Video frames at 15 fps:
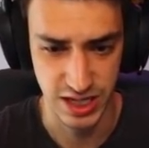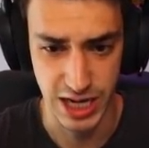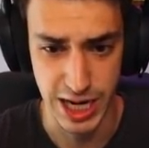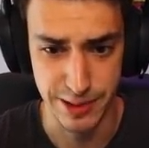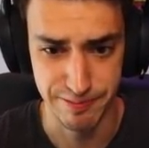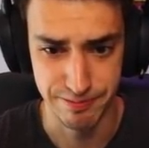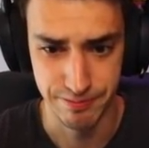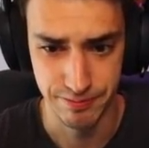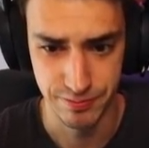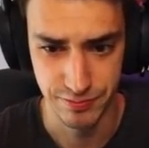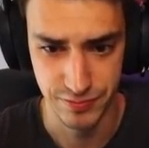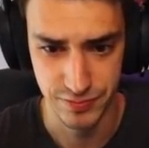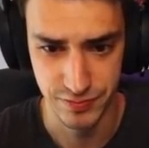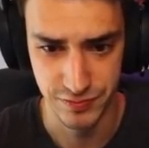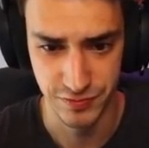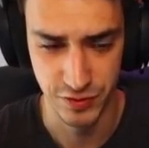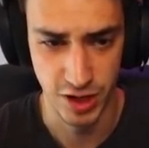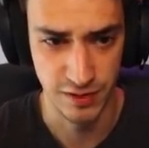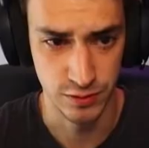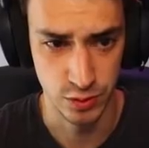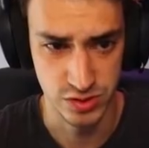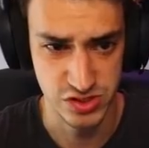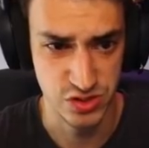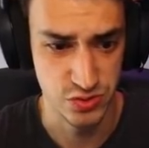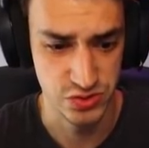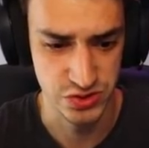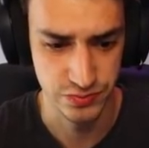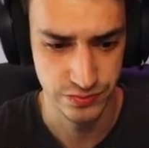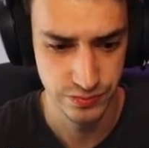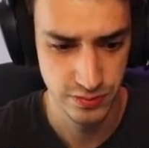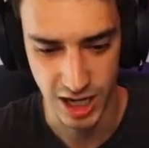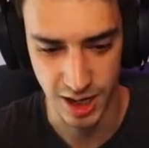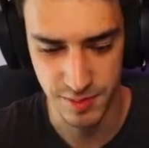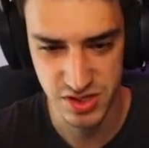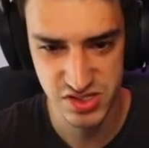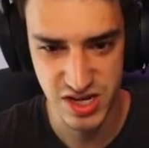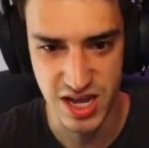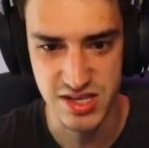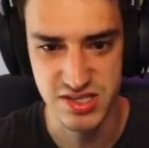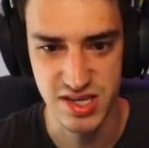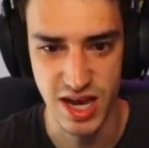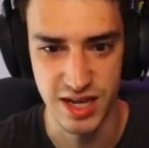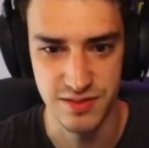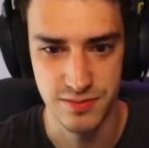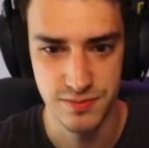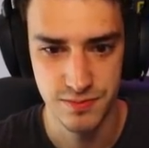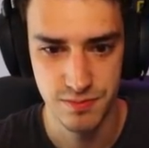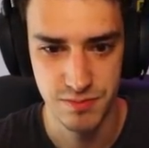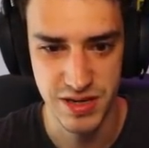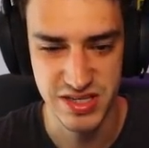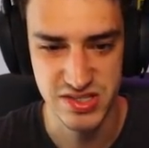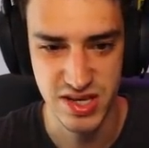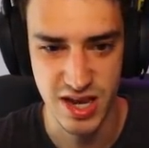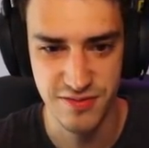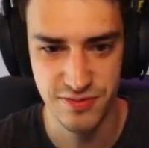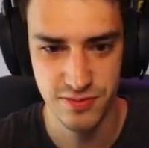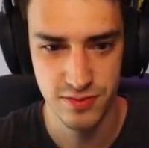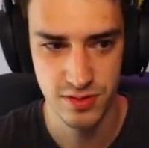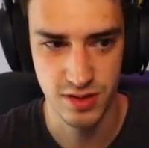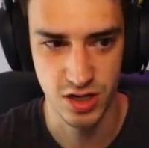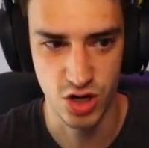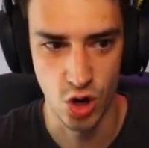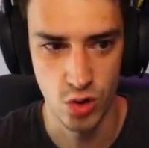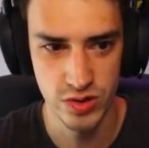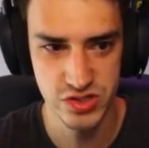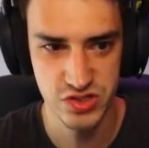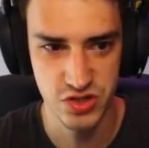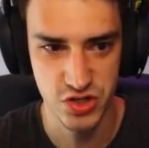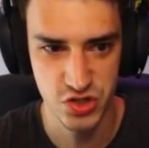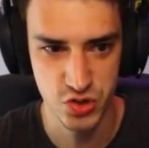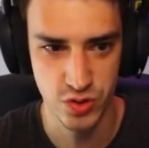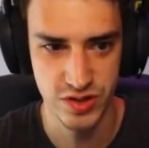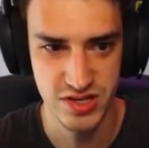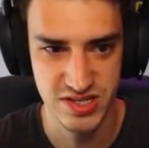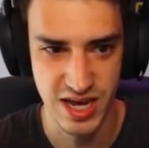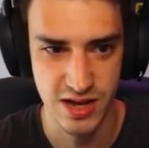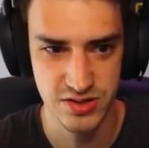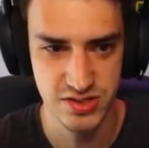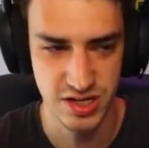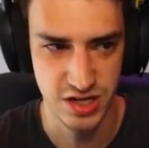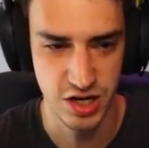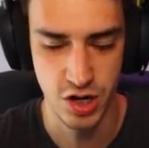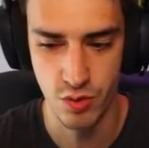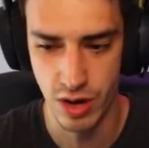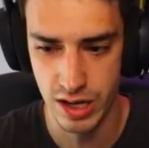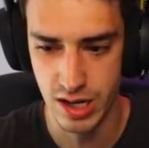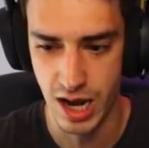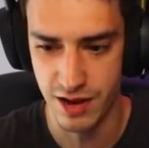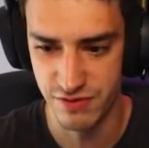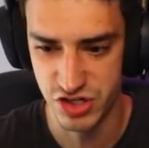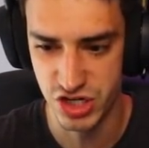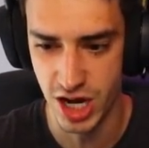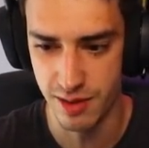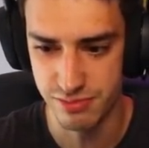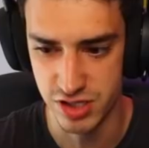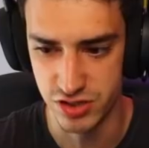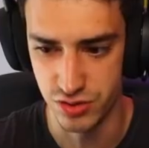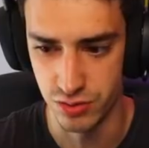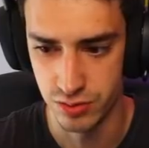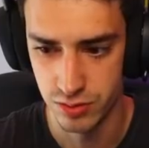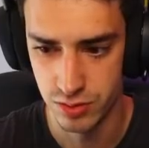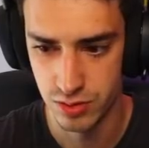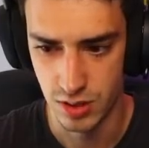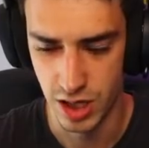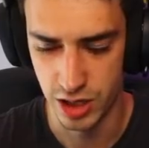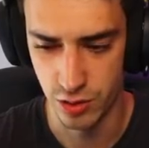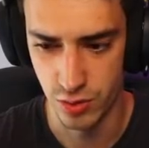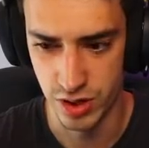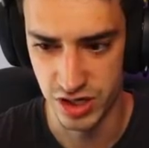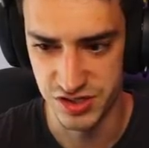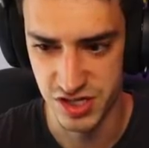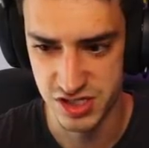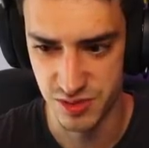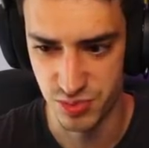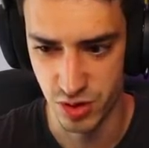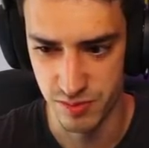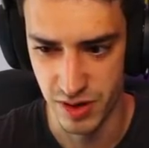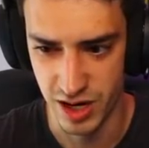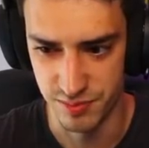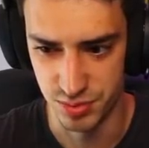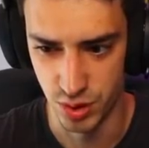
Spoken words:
in the game for everyone's use. And I'm gonna stay inside. Be safe. The goal is to destroy this house, and you know what? I have a job to do. I don't wanna disappoint my